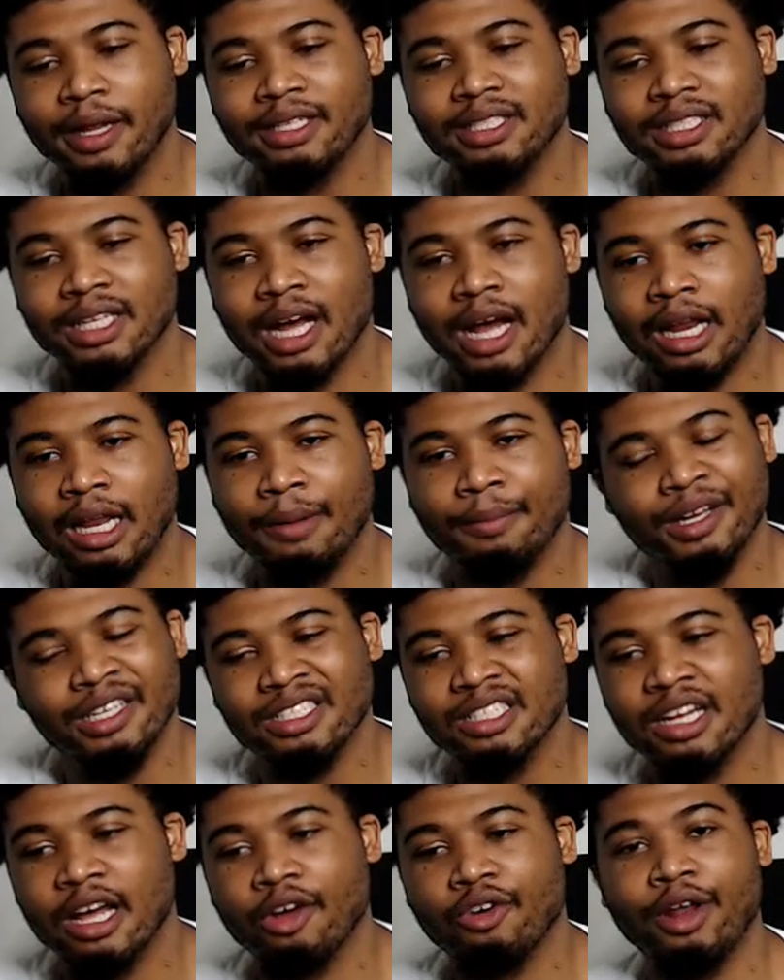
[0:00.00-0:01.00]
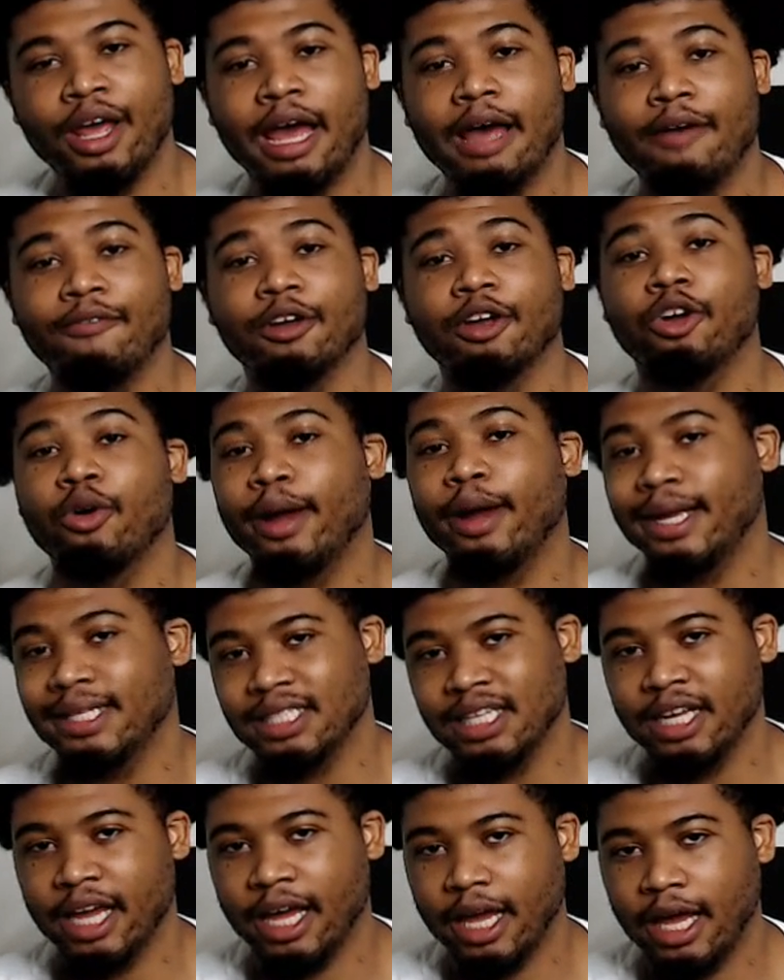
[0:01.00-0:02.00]
solid, but he's not going to have a crazy
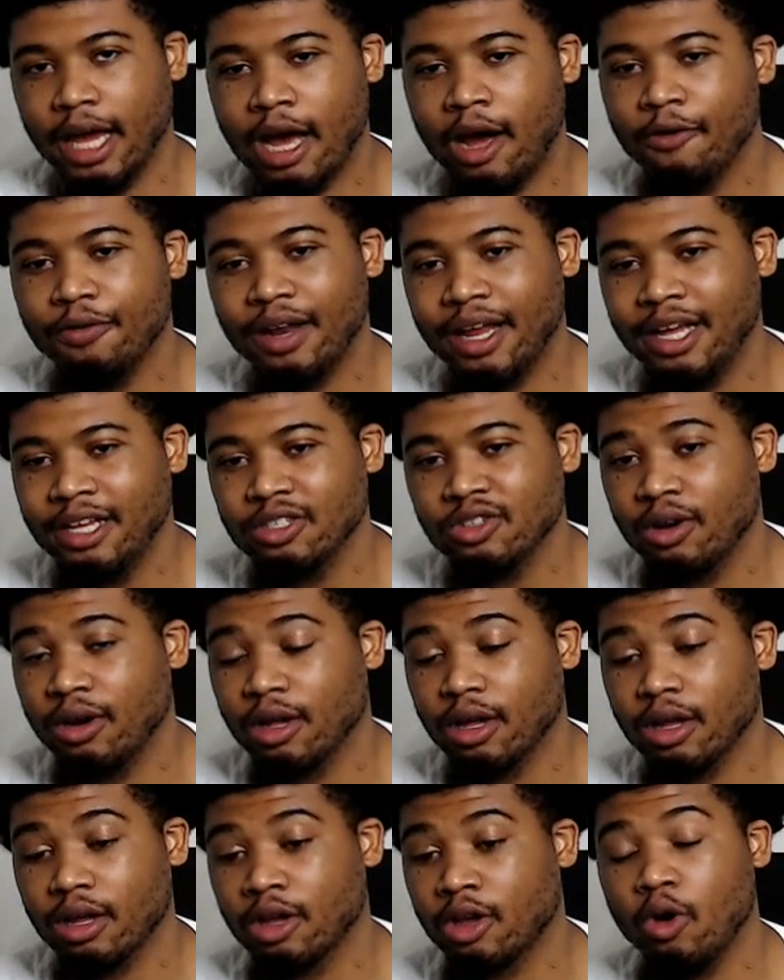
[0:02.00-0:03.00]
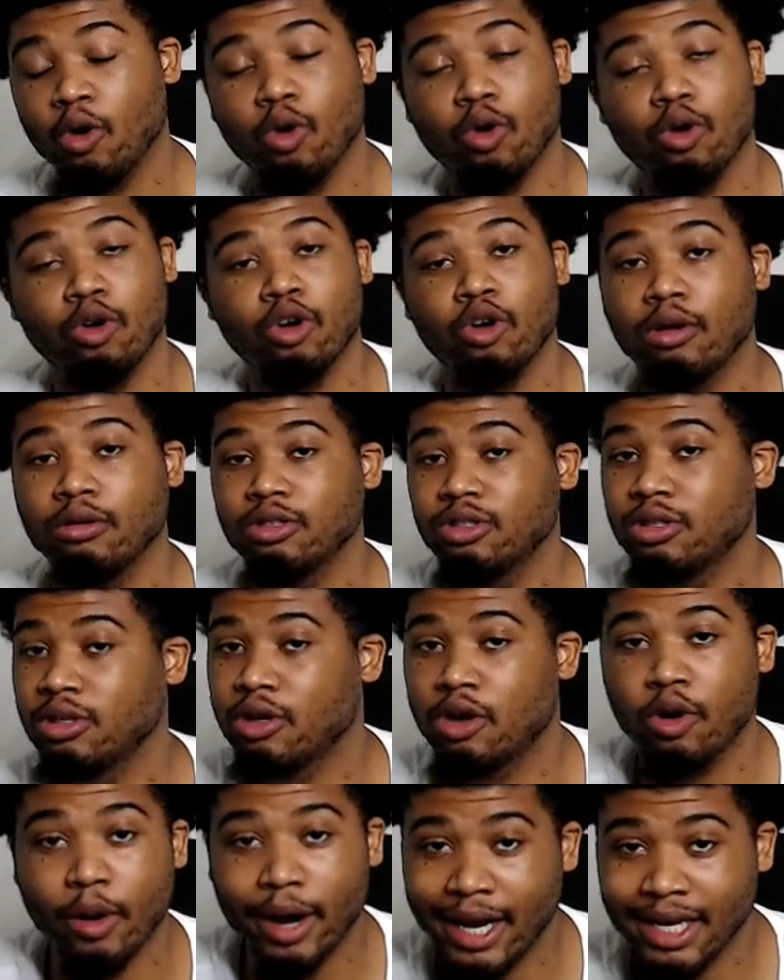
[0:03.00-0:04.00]
game. I don't feel like he's going to go
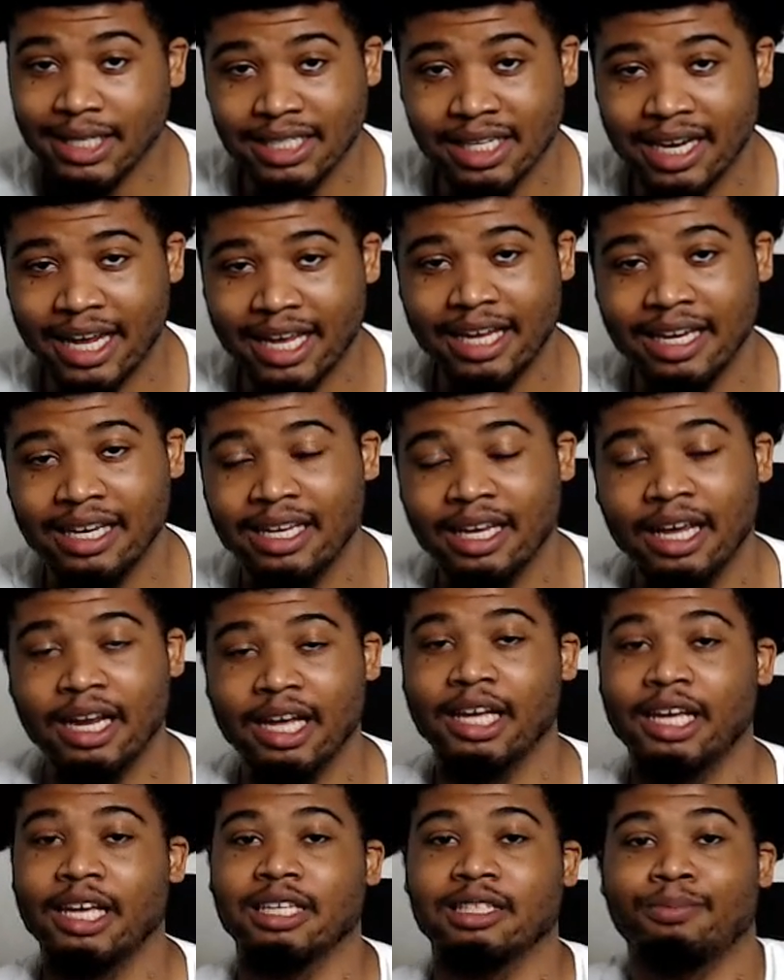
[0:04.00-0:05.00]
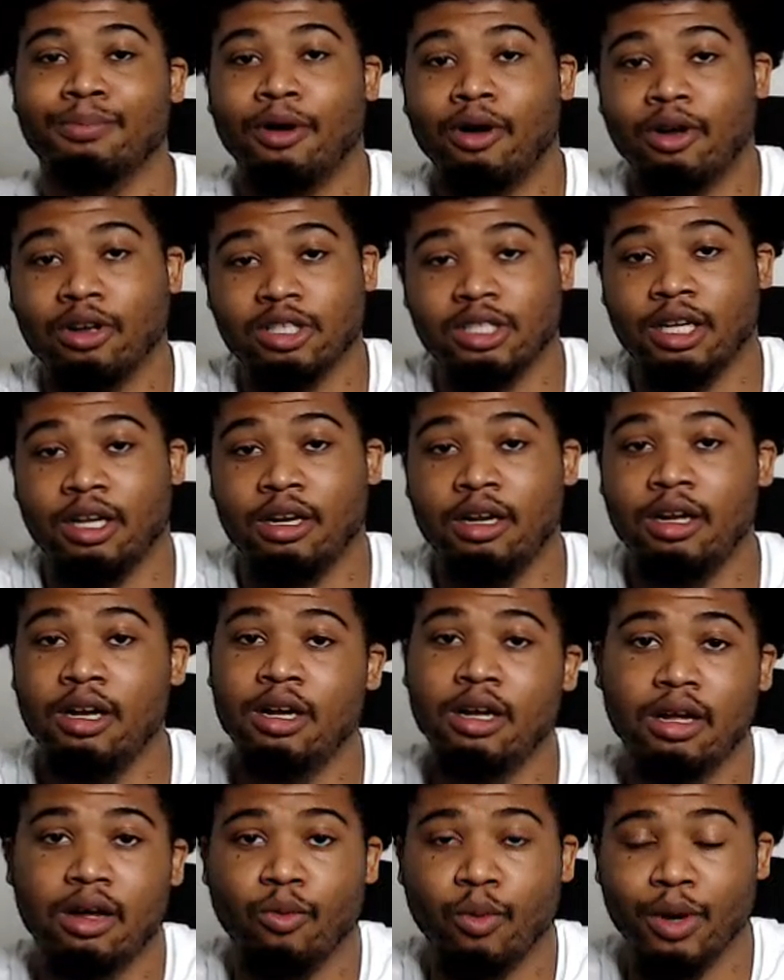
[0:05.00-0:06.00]
crazy like he did against Boston,
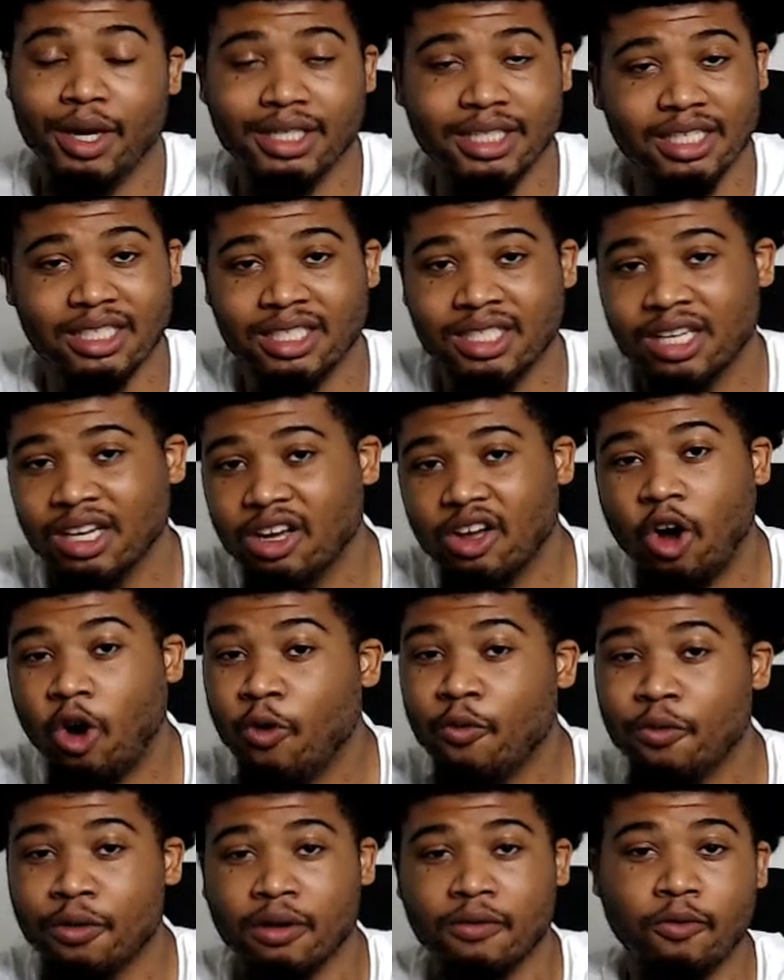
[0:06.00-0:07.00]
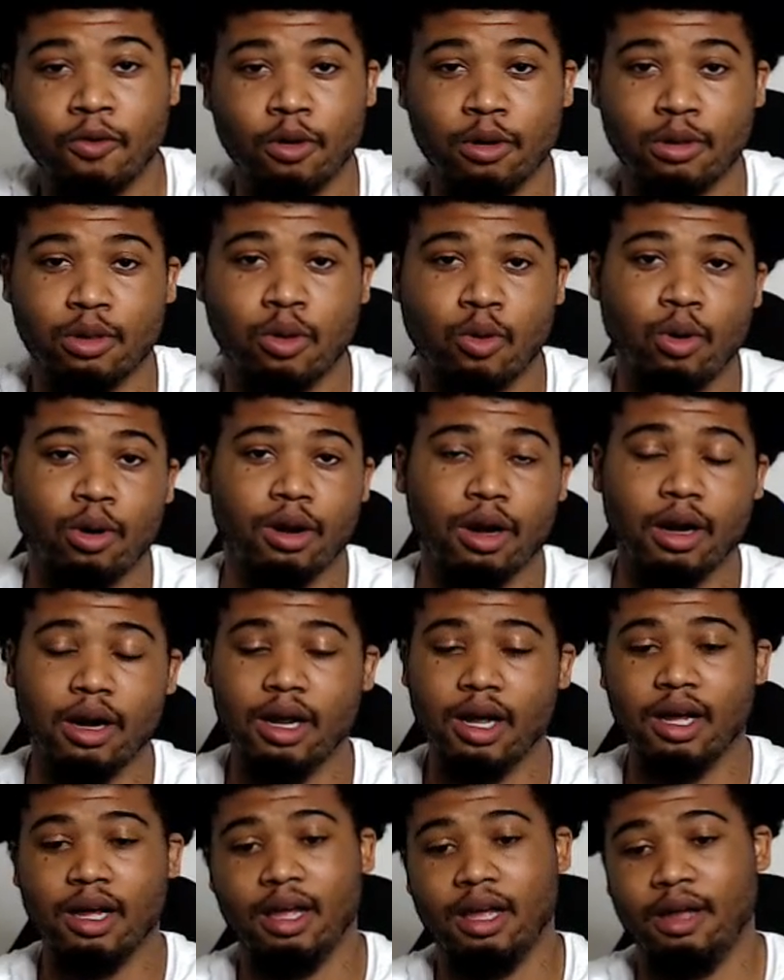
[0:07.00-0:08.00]
where he just took over the fourth quarter
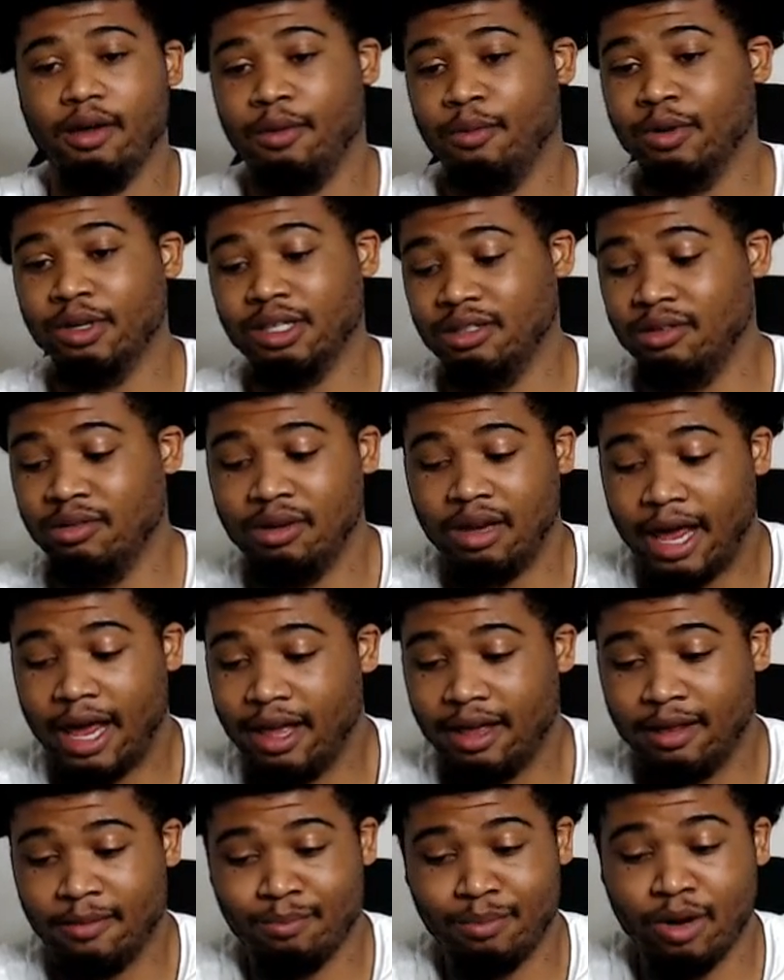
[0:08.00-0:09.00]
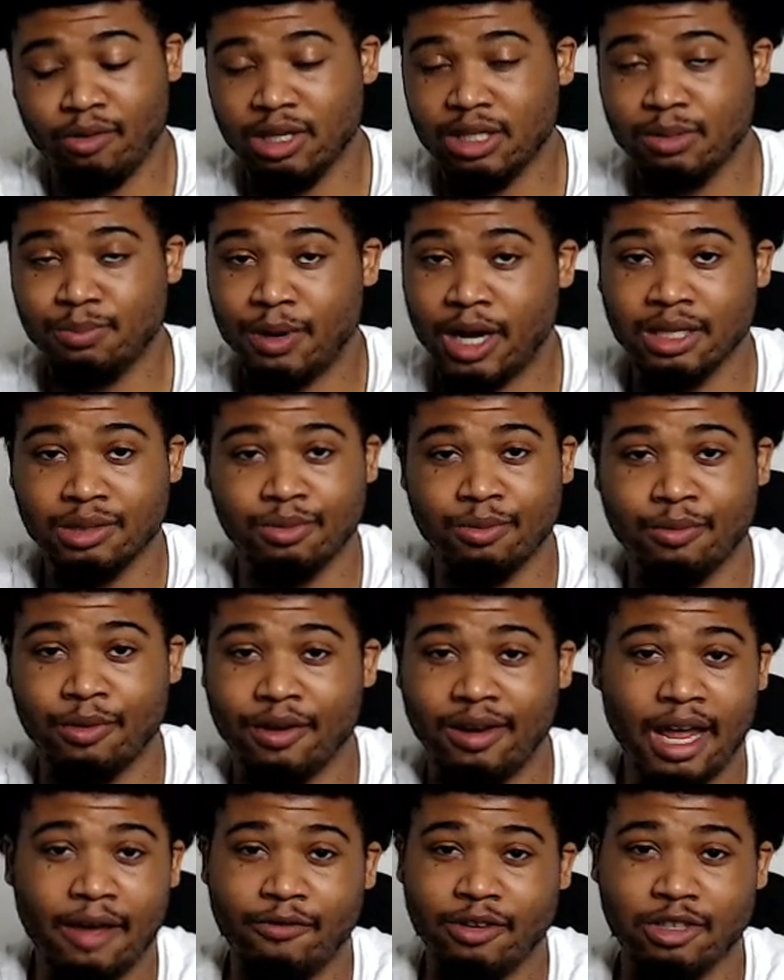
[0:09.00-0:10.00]
with like being responsible for
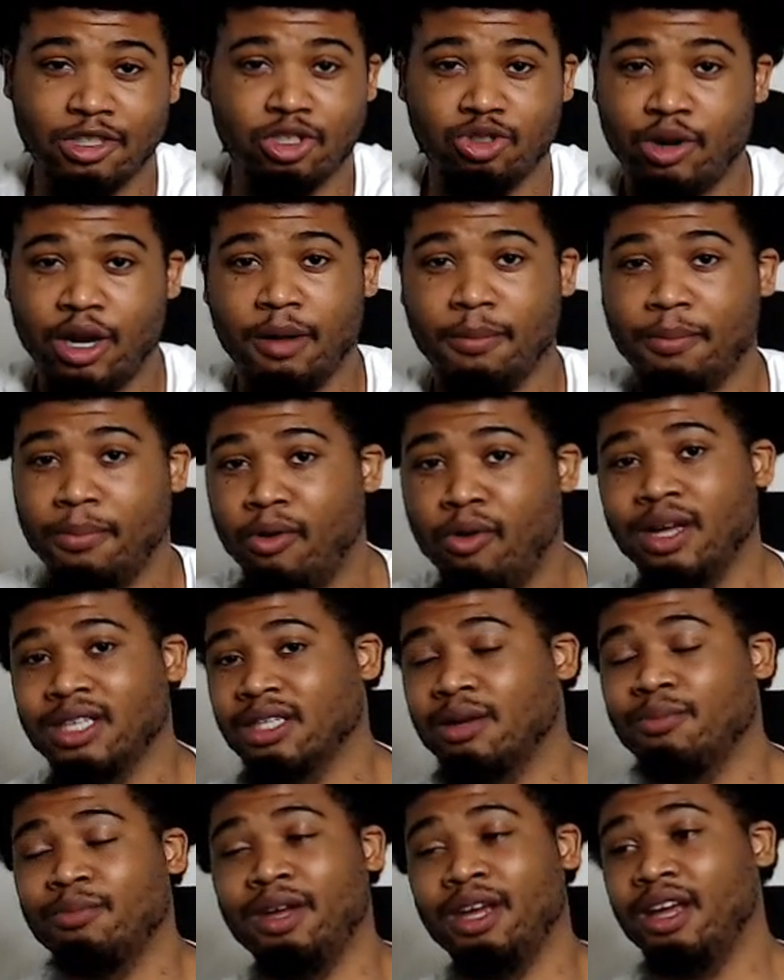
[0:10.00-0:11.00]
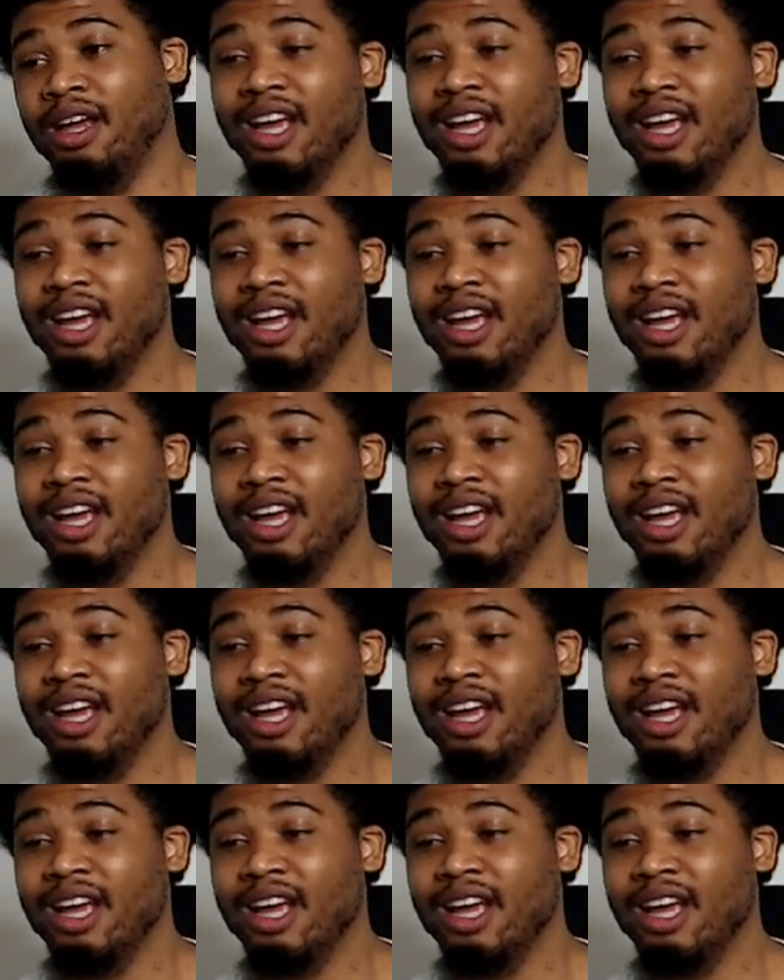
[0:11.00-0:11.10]
11 straight points. I mean,